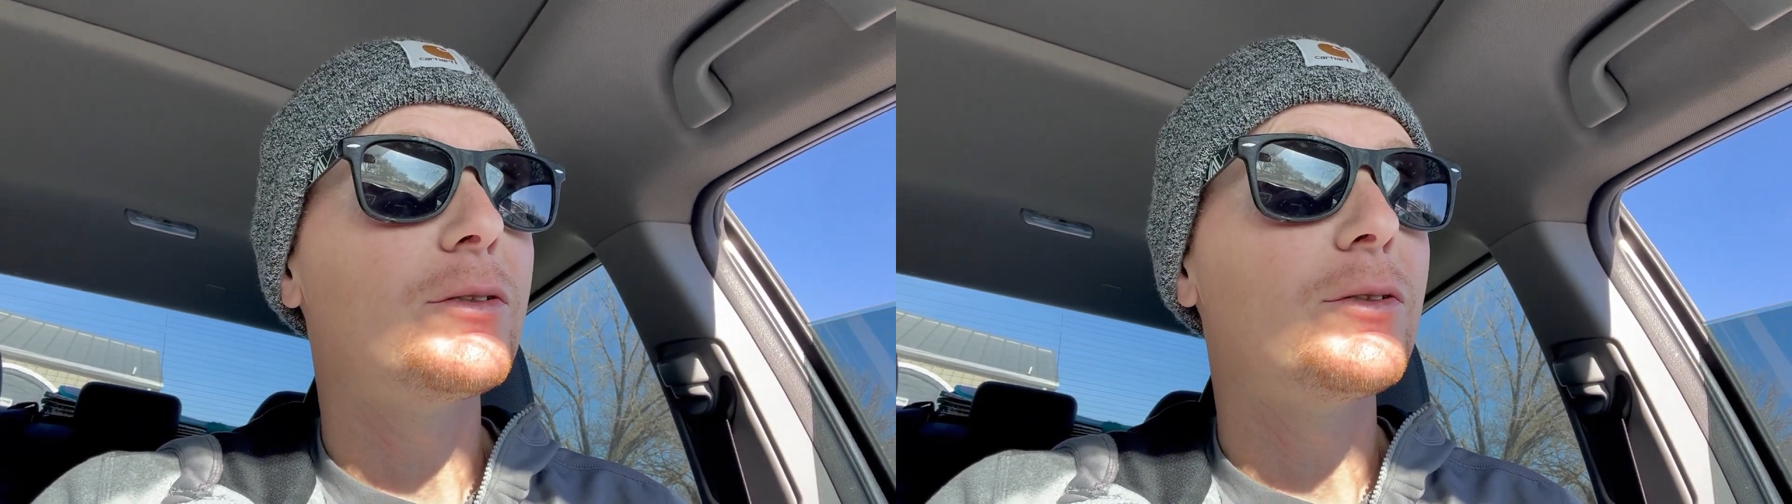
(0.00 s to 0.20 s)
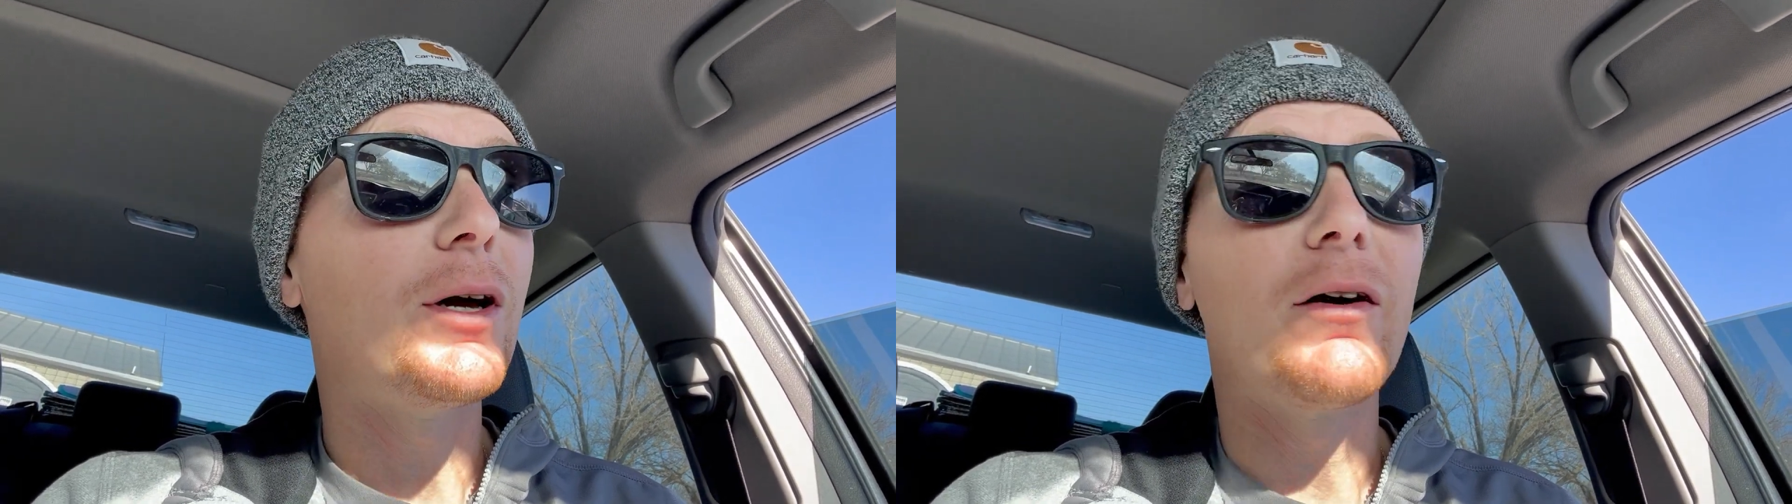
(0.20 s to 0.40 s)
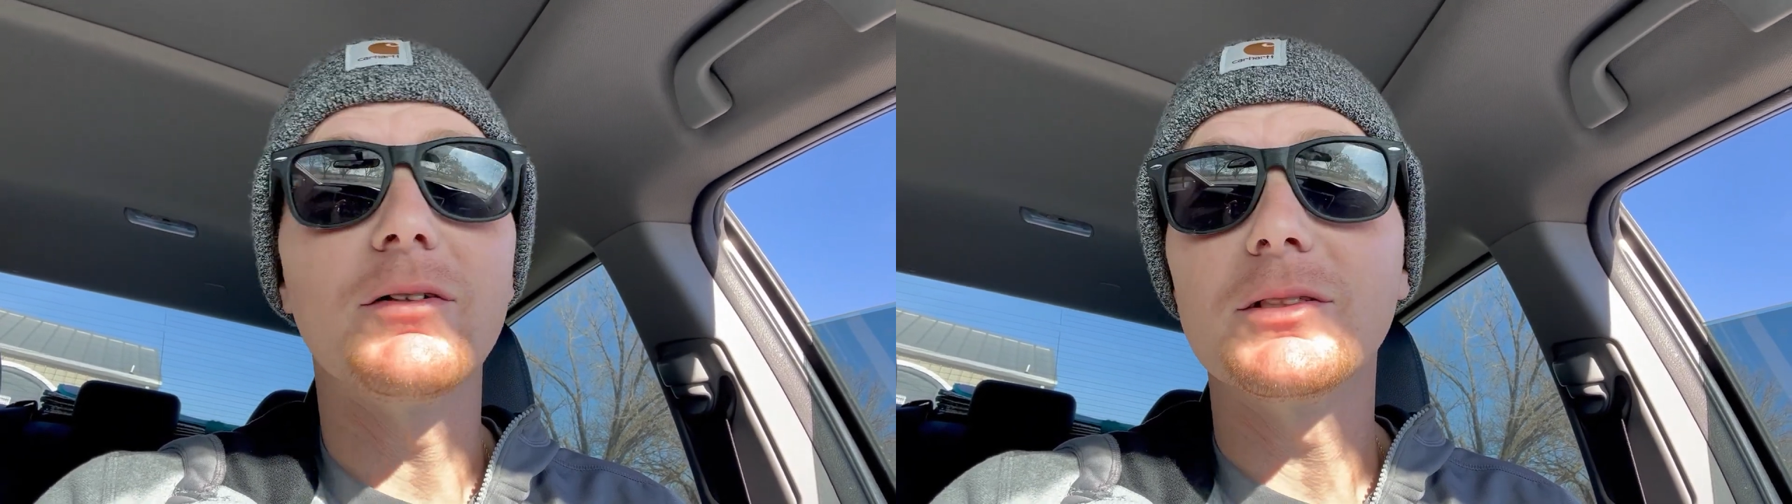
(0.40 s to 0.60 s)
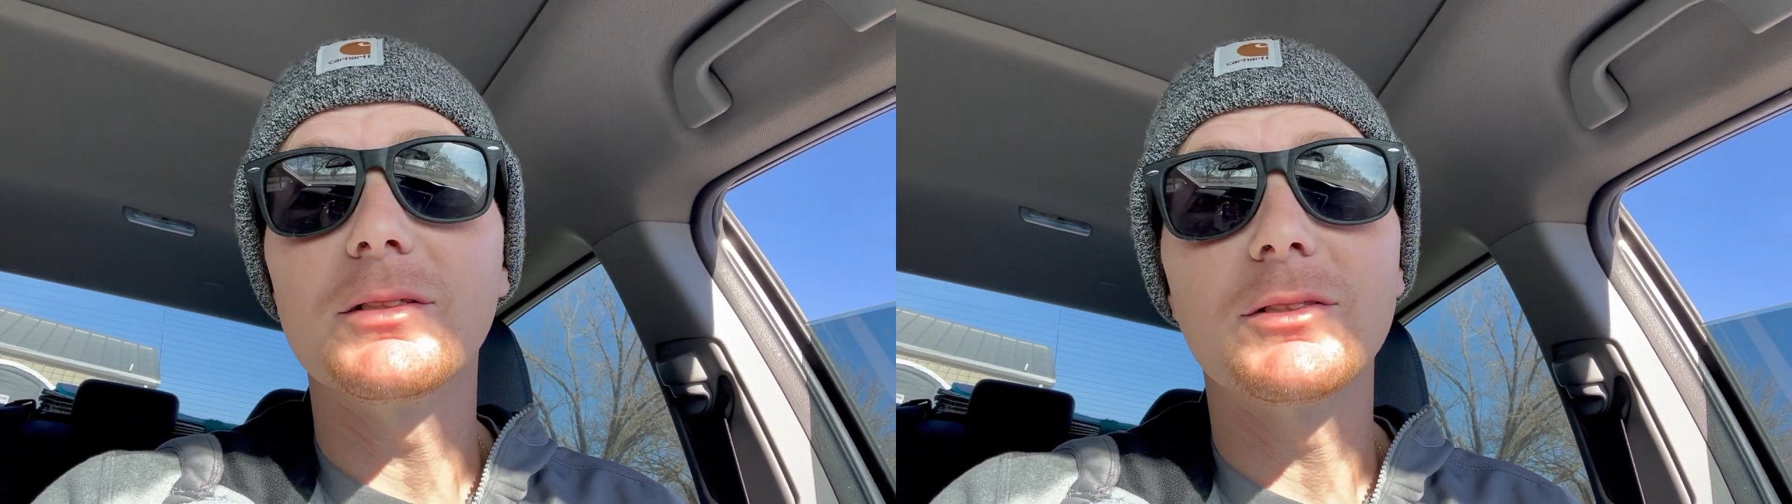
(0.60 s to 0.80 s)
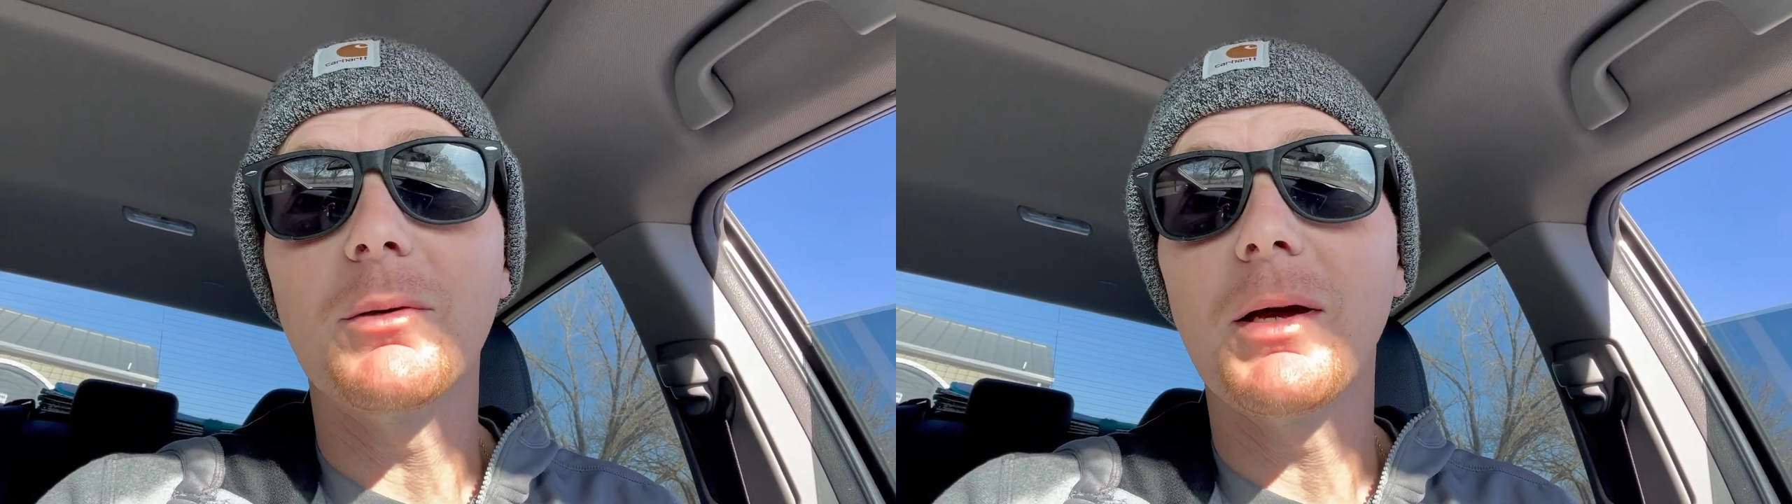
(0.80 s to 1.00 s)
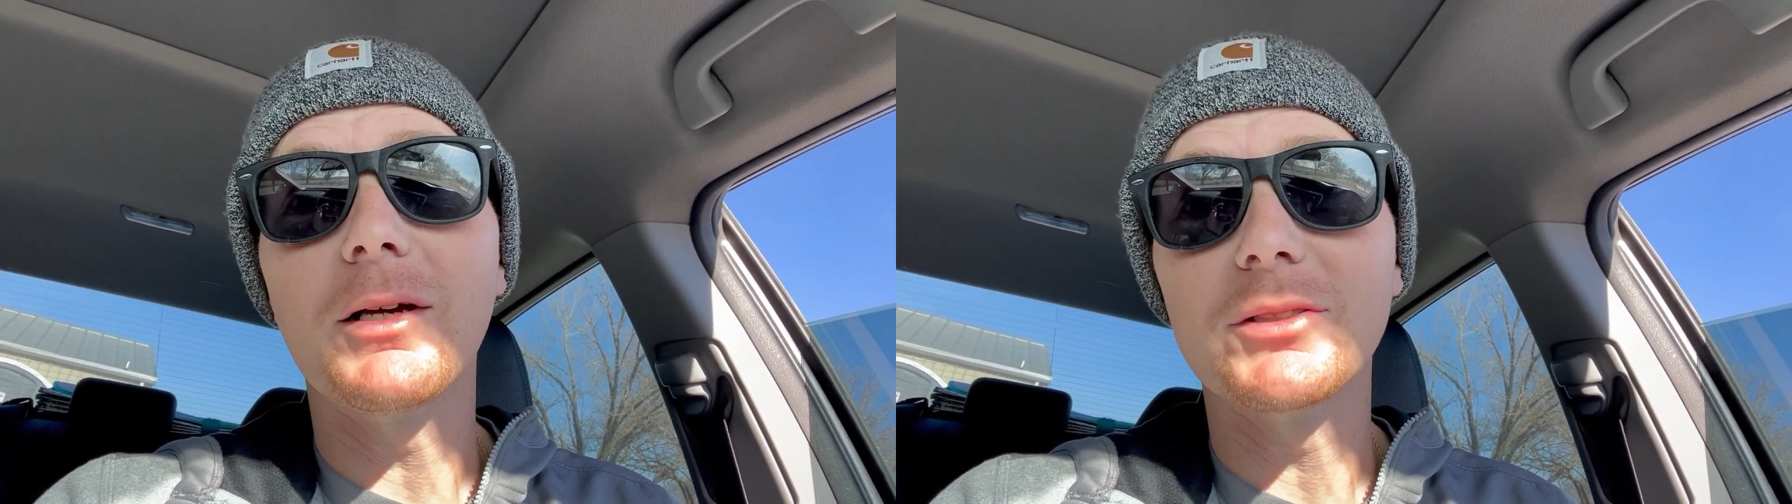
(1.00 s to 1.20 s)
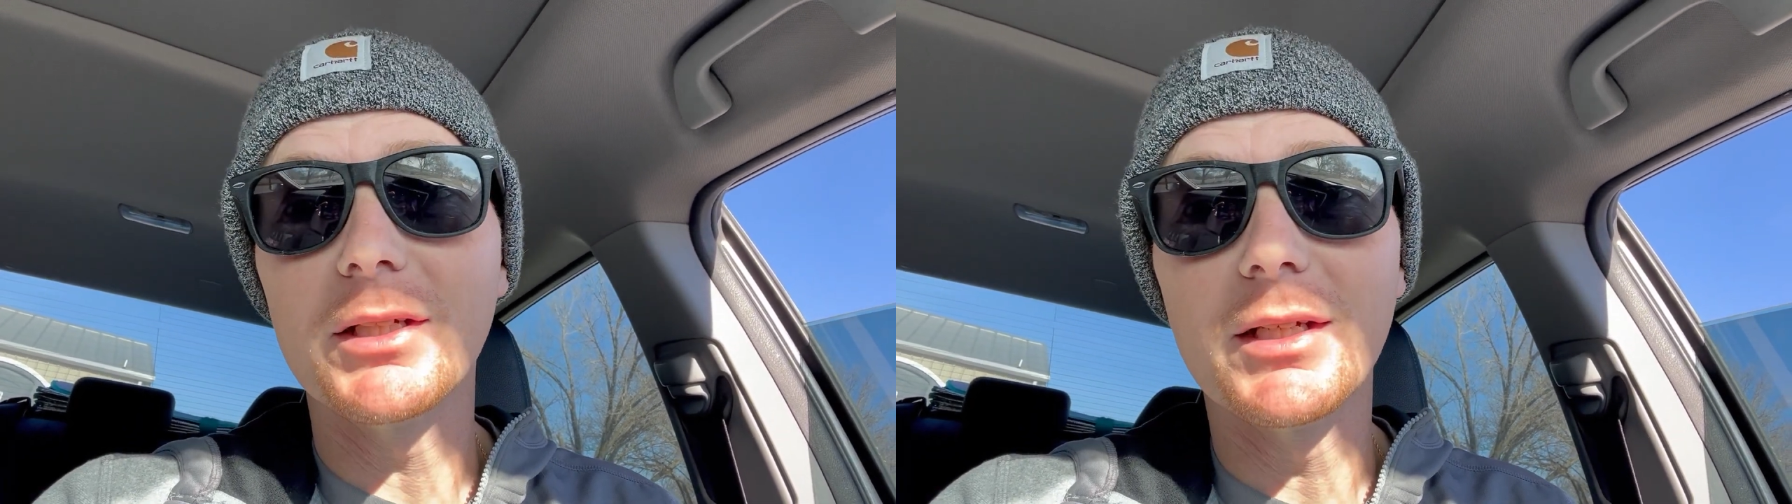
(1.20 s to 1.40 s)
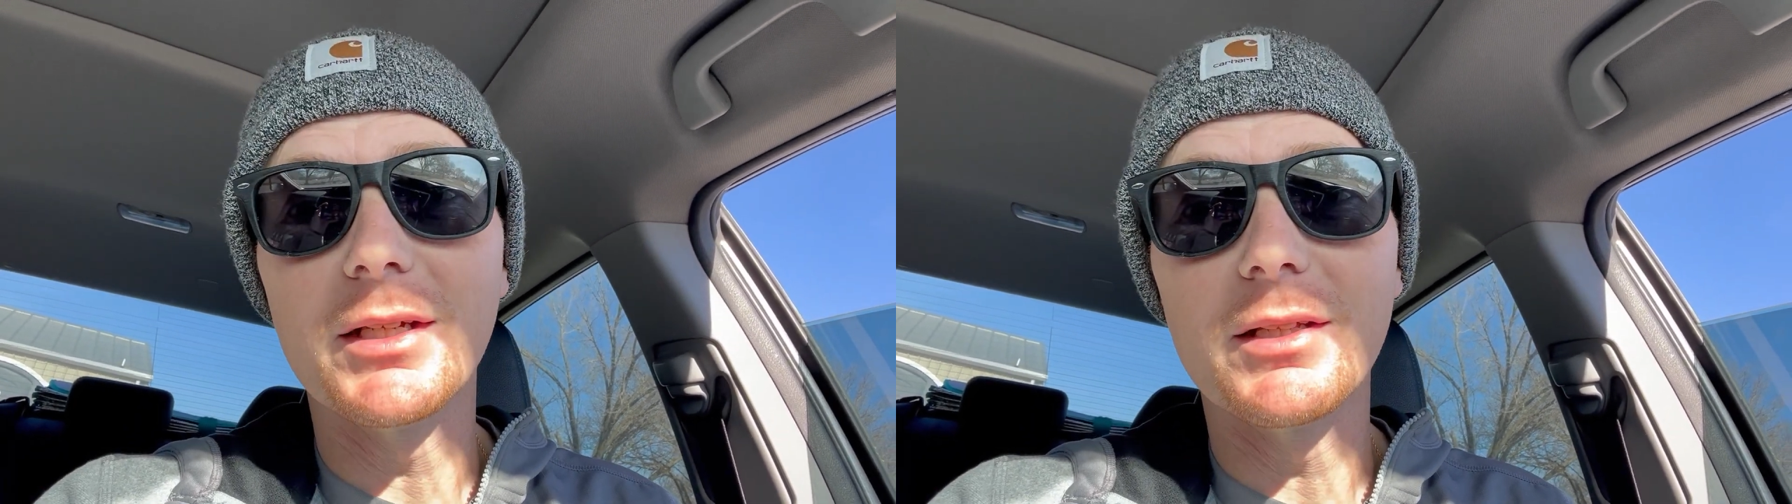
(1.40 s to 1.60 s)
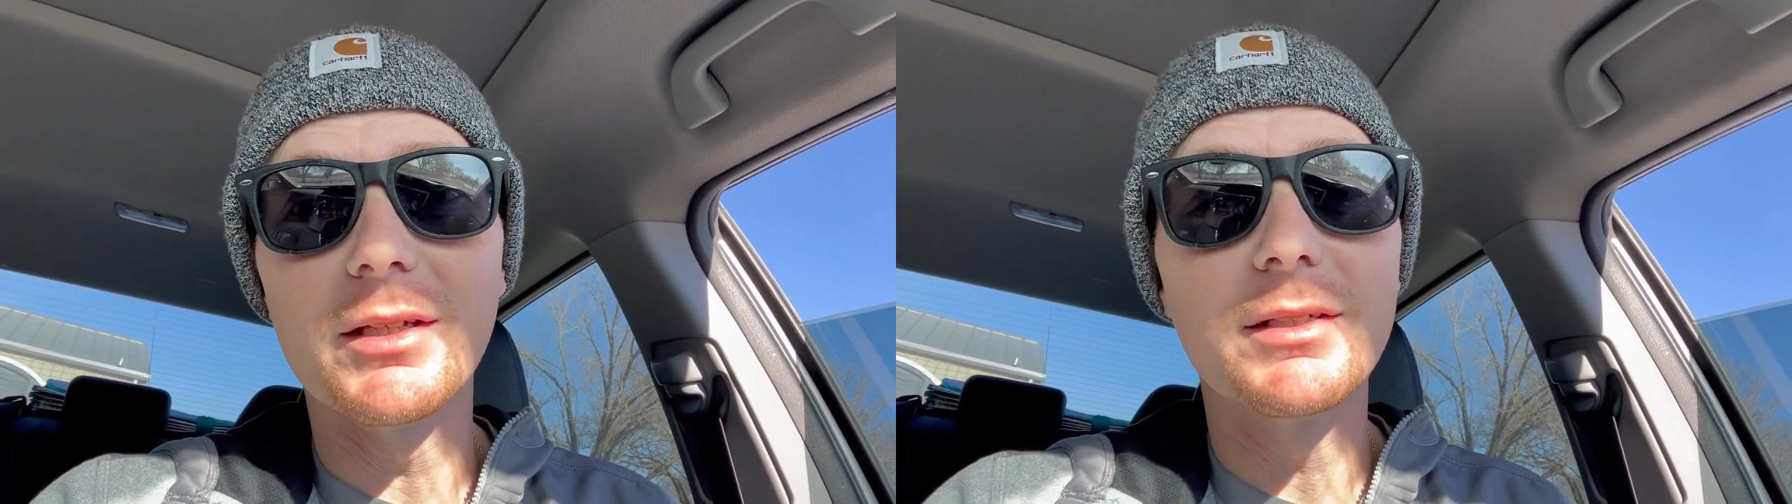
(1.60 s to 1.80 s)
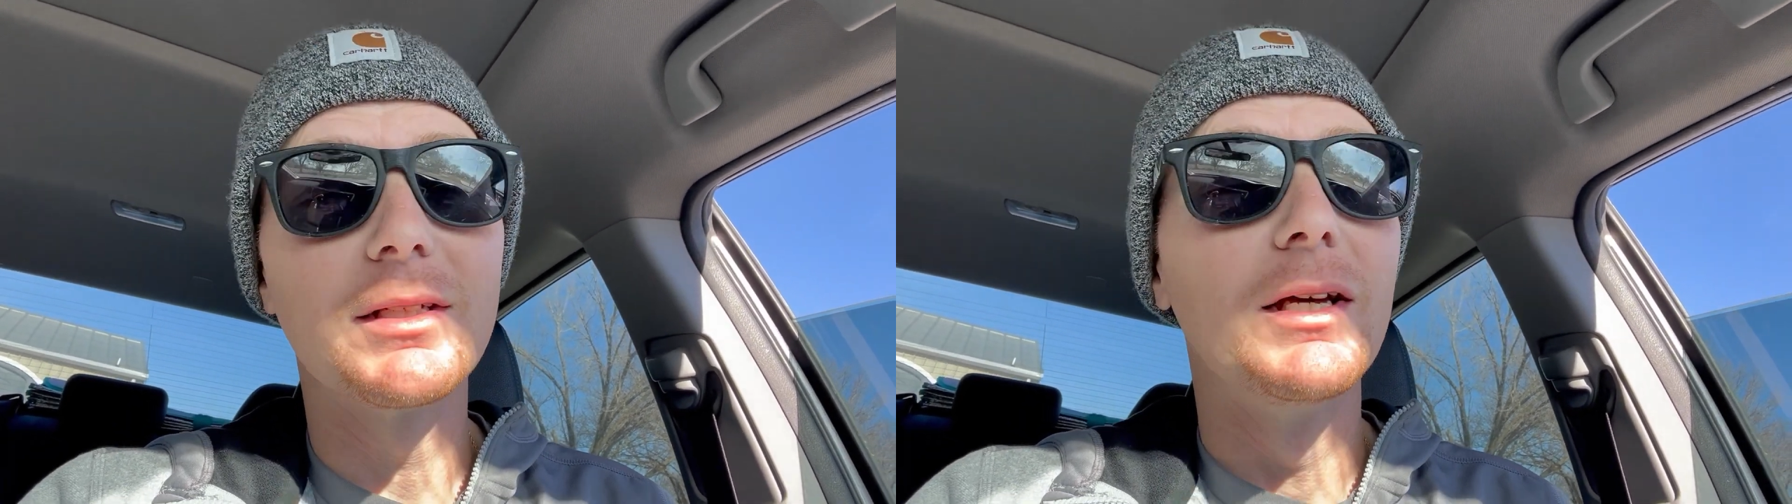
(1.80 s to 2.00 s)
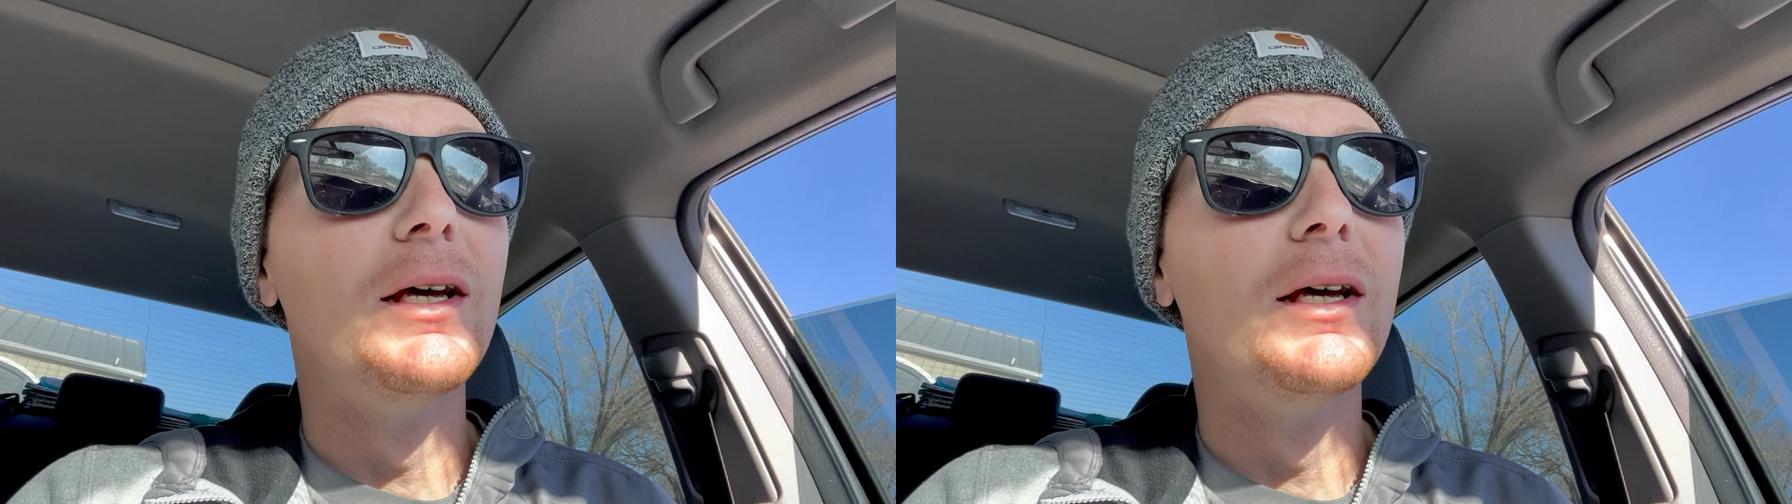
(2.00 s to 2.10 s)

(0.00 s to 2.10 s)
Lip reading: you haven't somehow seen any of this,